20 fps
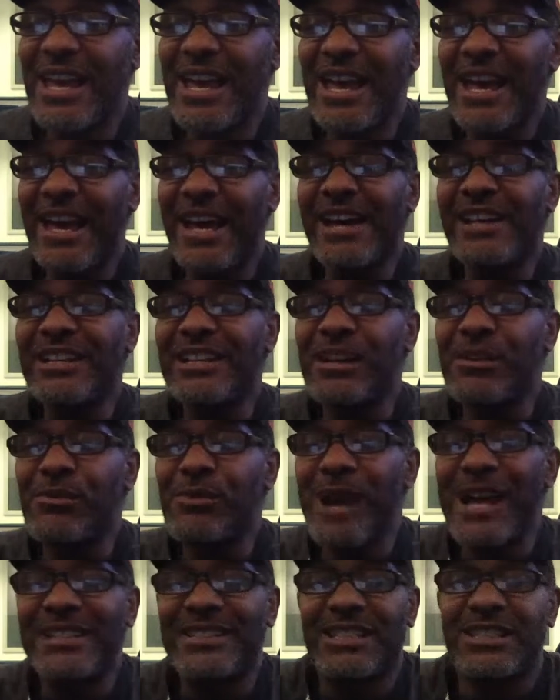How do you
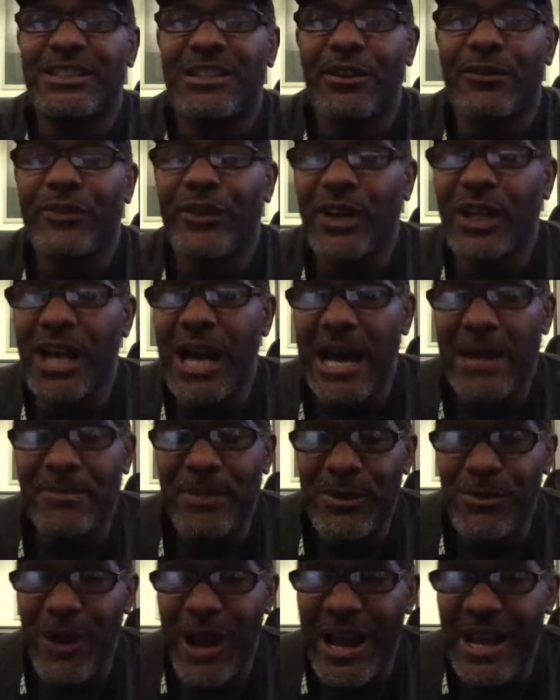register for
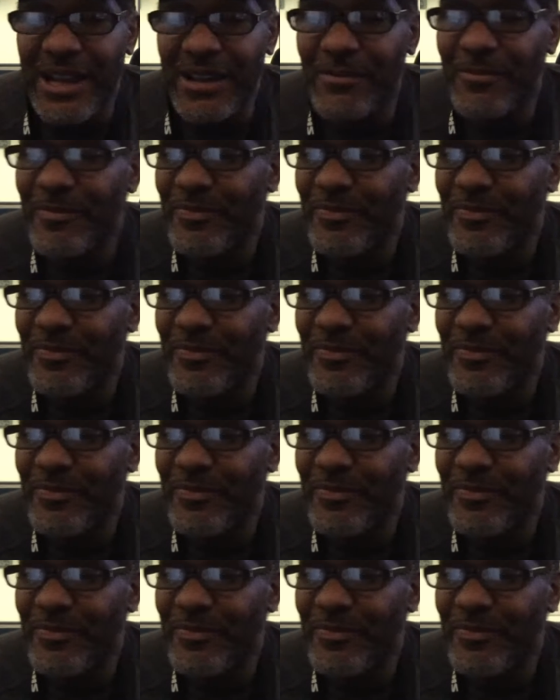copyright?